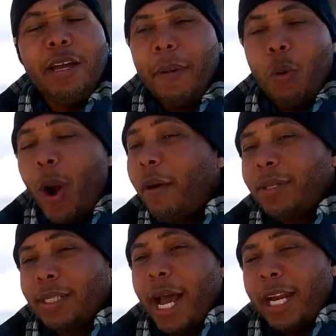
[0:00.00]
I mean, where I
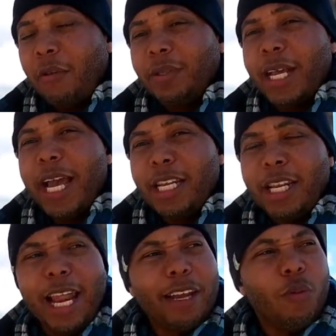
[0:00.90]
reside, I reside
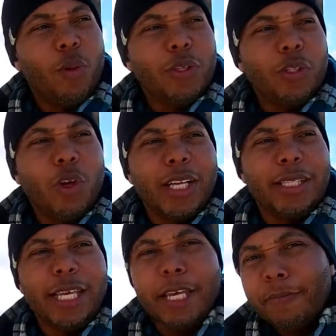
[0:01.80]
in like what is known as
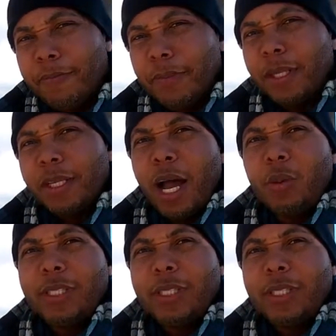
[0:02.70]
the, I would